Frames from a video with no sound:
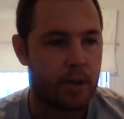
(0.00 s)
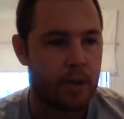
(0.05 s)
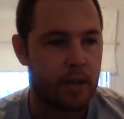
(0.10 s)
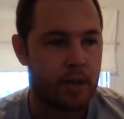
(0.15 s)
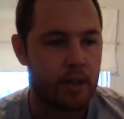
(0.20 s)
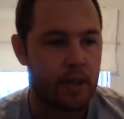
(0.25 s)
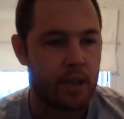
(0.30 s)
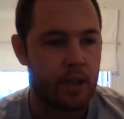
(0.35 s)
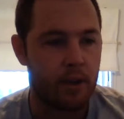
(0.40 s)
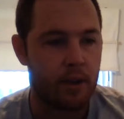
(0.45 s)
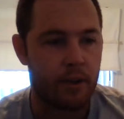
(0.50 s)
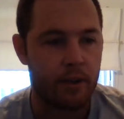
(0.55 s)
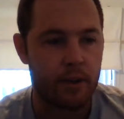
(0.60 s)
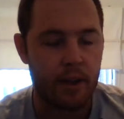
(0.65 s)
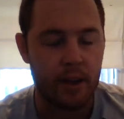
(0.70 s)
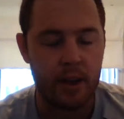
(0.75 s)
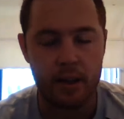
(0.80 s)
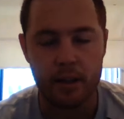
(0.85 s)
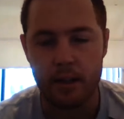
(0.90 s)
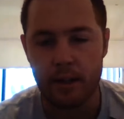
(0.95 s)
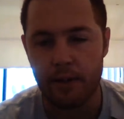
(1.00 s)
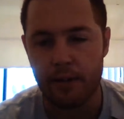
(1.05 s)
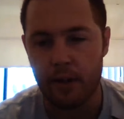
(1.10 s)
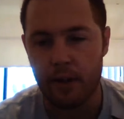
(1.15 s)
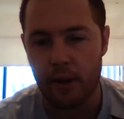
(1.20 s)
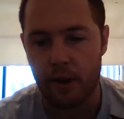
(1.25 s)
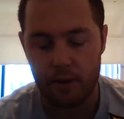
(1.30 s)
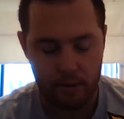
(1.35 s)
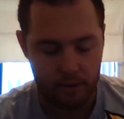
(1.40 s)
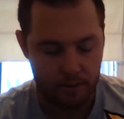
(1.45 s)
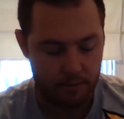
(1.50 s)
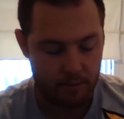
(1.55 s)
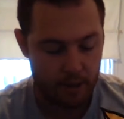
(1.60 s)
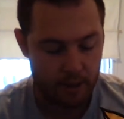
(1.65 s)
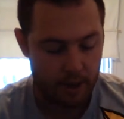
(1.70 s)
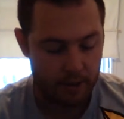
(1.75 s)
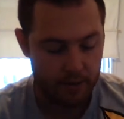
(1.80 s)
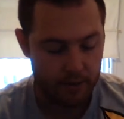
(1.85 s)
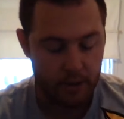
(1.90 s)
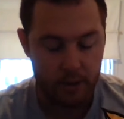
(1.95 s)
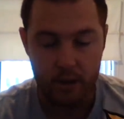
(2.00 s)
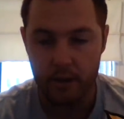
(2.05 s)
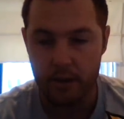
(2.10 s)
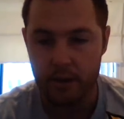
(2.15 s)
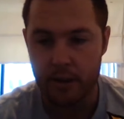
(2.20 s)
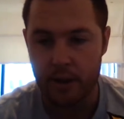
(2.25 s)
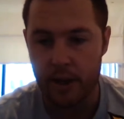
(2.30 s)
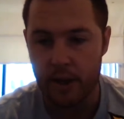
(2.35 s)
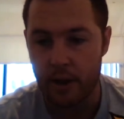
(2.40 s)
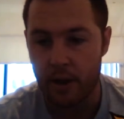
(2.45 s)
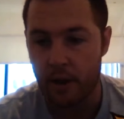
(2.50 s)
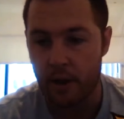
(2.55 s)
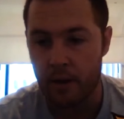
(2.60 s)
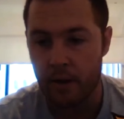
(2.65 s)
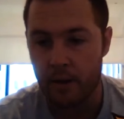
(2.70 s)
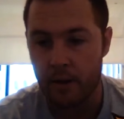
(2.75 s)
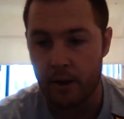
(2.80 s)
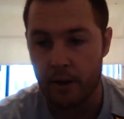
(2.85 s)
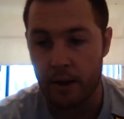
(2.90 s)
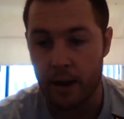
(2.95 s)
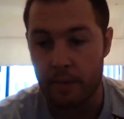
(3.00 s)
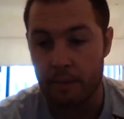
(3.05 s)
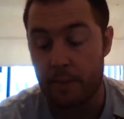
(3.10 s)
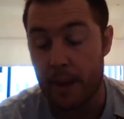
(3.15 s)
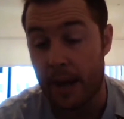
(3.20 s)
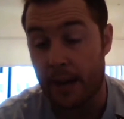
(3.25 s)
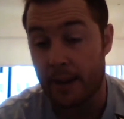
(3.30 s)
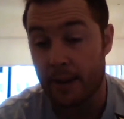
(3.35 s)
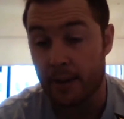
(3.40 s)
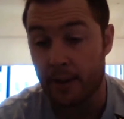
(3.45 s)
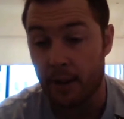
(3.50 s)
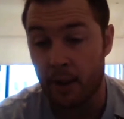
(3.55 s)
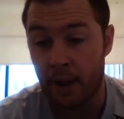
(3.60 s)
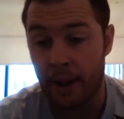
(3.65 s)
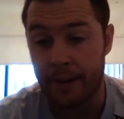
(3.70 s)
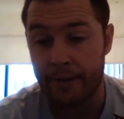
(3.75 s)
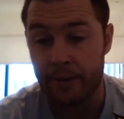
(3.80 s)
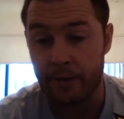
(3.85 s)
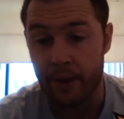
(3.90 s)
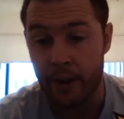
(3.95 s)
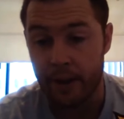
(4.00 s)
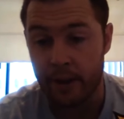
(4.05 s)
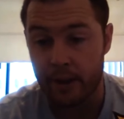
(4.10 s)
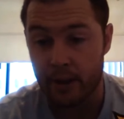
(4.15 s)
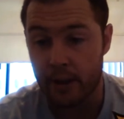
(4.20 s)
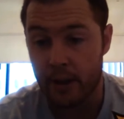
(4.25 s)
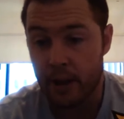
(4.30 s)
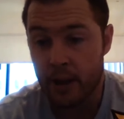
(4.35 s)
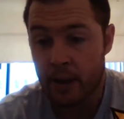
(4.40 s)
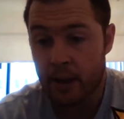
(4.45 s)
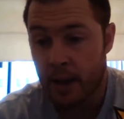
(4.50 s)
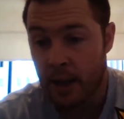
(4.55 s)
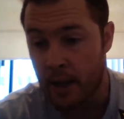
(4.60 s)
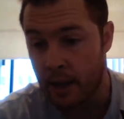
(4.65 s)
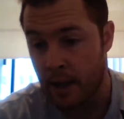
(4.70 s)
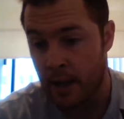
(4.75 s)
is, you know, is if you're holding beliefs, as long as they're not impacting on the lives of others, then,